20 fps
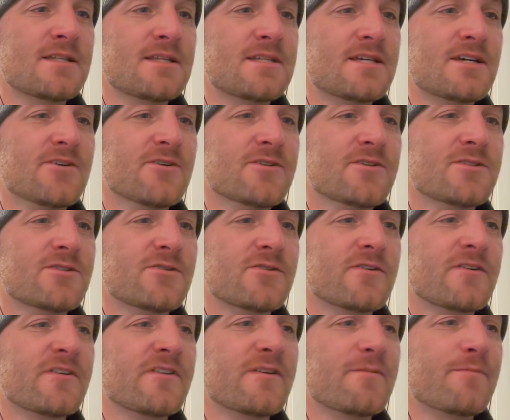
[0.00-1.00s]
The
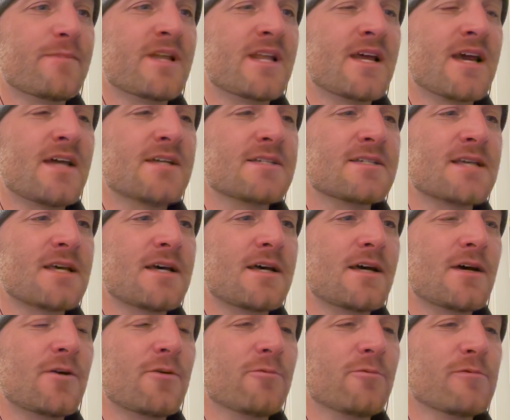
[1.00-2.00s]
territory of
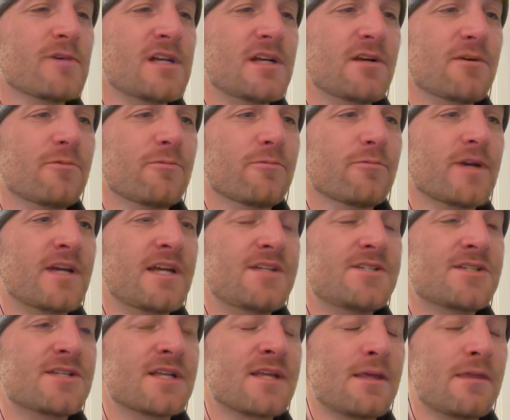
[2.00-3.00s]
Manasseh
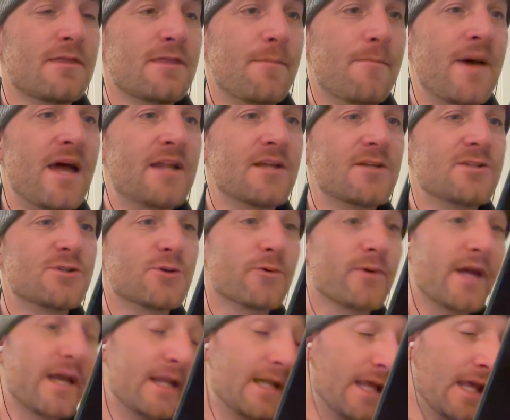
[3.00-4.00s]
reached the
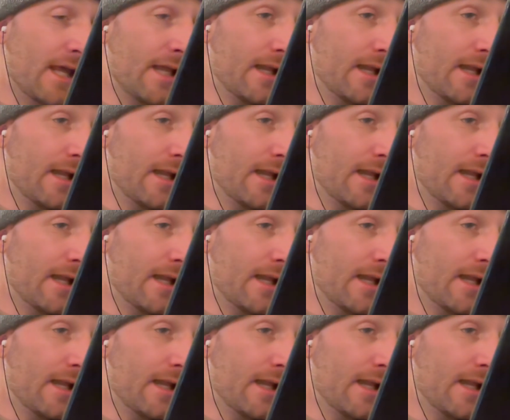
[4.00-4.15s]
Mediterranean